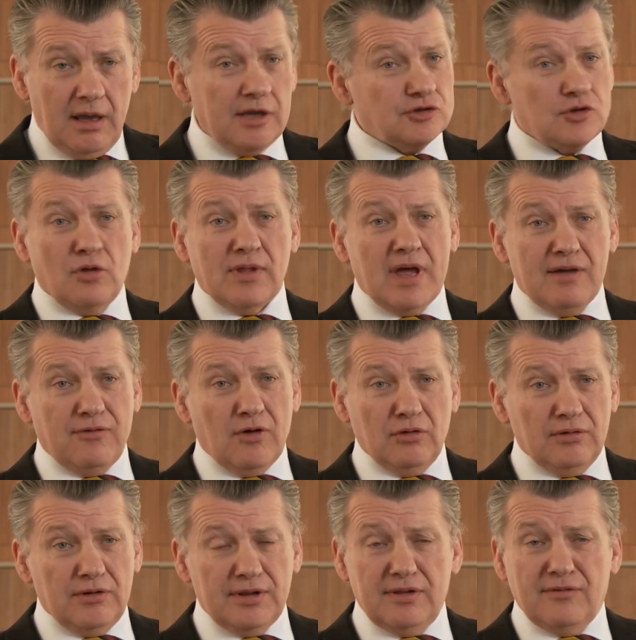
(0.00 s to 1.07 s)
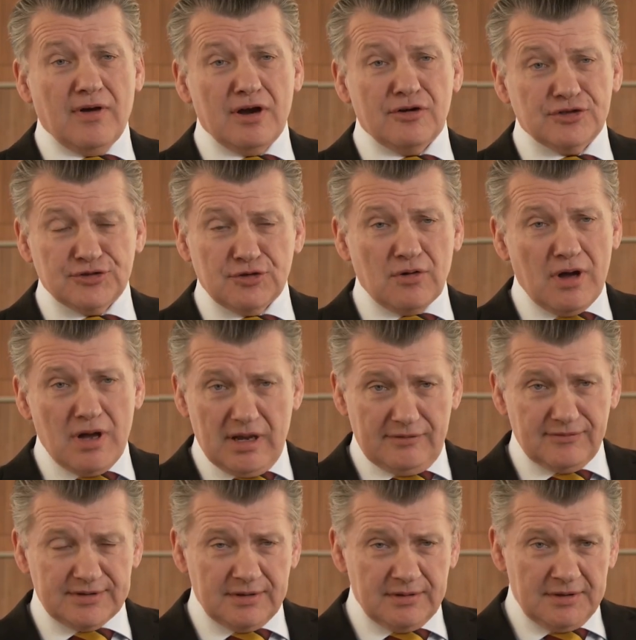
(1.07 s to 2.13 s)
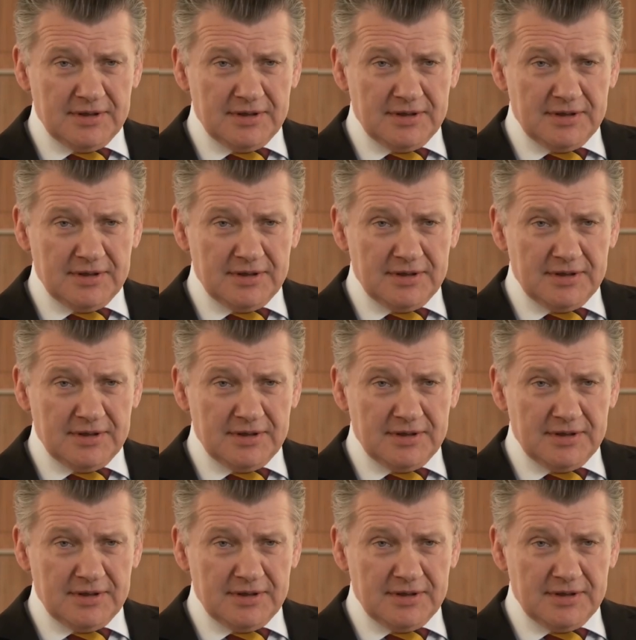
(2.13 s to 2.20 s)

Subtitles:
It's not their fault that the virus arrived.